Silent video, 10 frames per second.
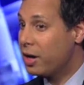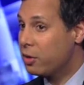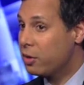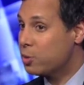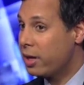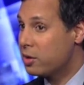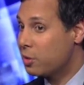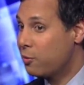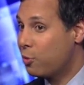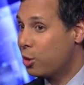find those plans
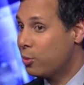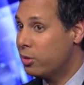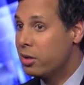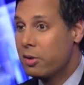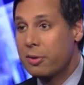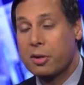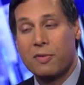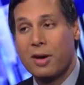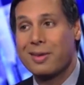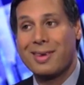unaffordable, they're
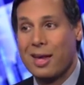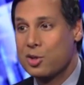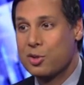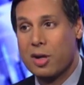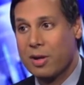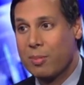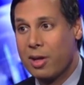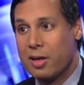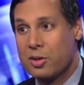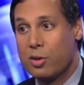going to find the catastrophic
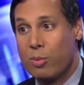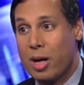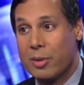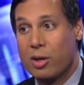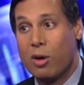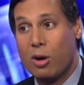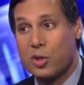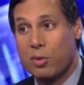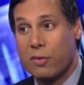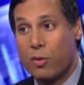plans under Obamacare
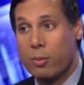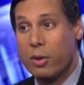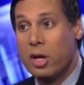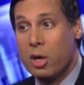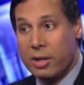also unaffordable,